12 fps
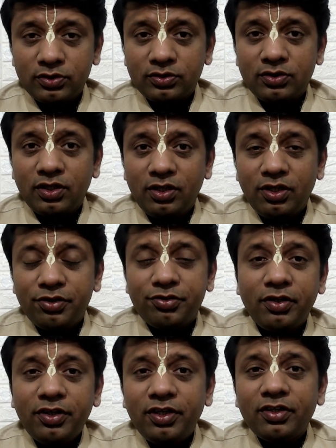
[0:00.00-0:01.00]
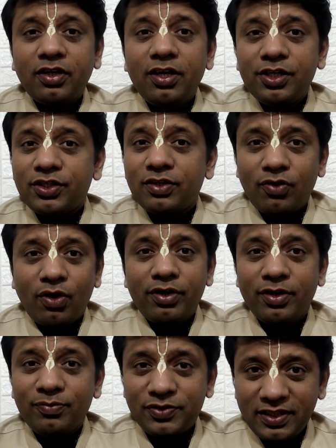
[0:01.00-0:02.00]
the literary incarnation of God
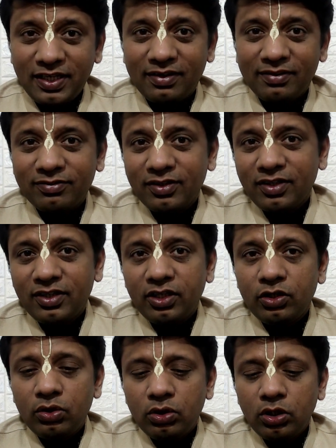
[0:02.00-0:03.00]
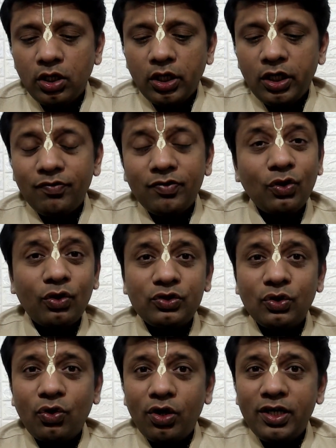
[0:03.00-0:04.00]
himself, he was
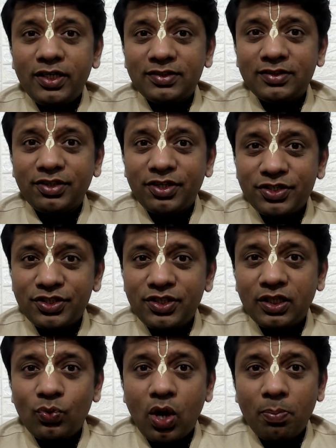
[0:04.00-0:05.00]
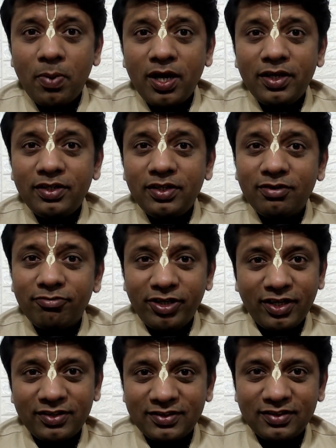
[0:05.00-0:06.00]
also called as Krishna Dwapayana
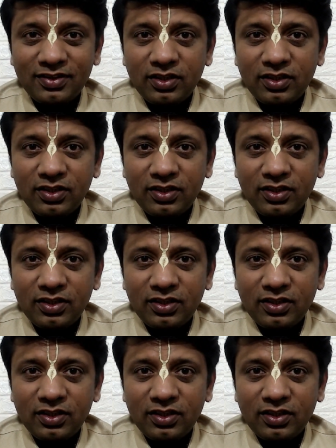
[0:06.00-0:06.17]
Vyasa.